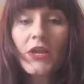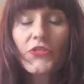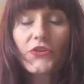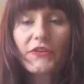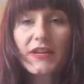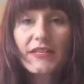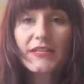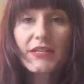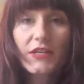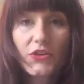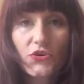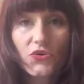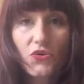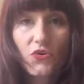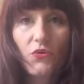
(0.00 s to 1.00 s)
The reason
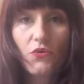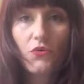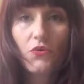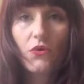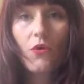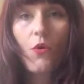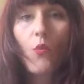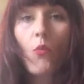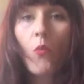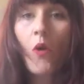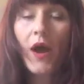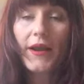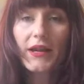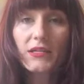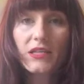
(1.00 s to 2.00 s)
you want a